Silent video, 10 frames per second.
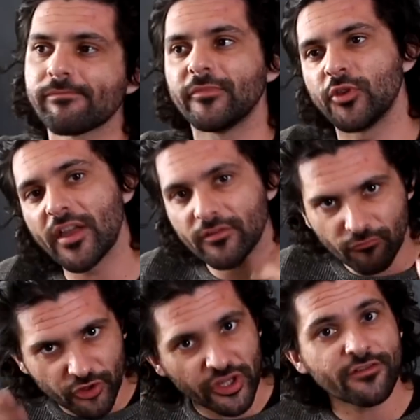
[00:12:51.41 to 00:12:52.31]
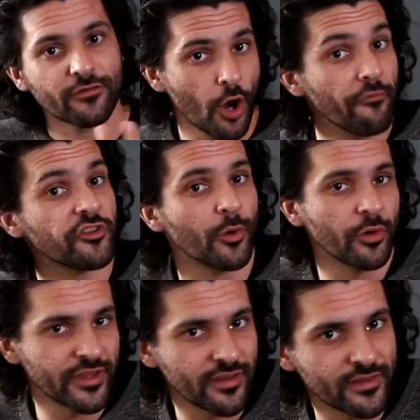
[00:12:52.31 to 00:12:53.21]
You get really comfortable
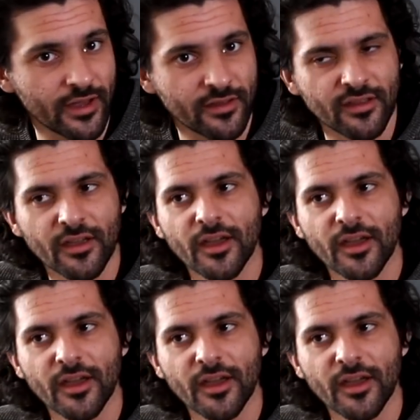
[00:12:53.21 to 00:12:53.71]
with these things.